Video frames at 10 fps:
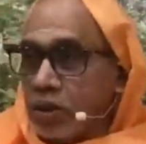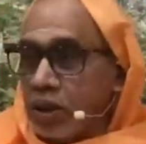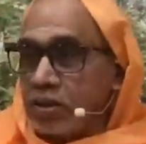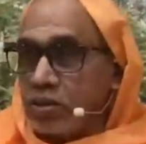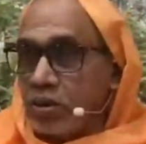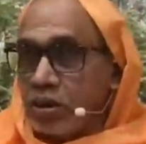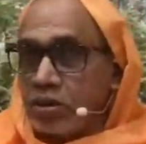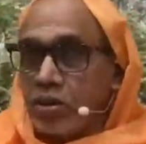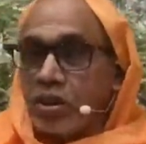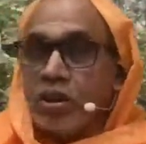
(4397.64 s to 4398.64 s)
Because you
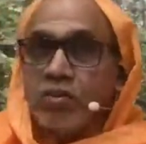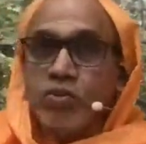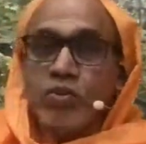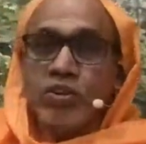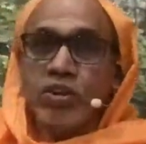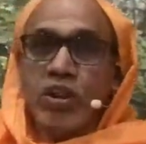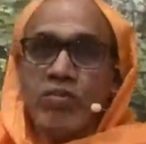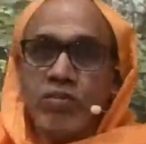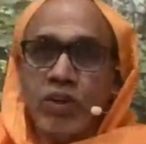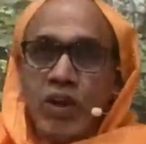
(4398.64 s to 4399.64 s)
are ignorant of
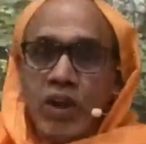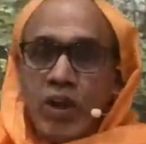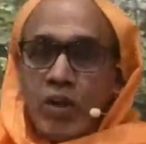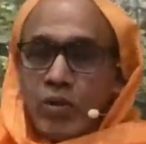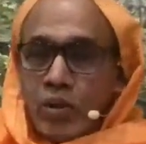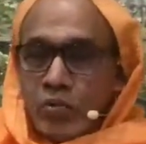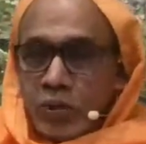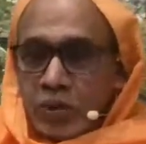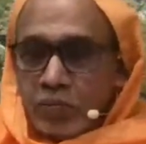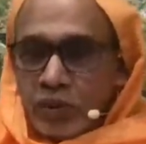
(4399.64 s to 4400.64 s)
yourself, you
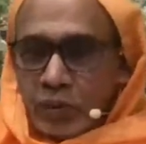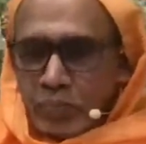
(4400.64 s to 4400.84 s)
have become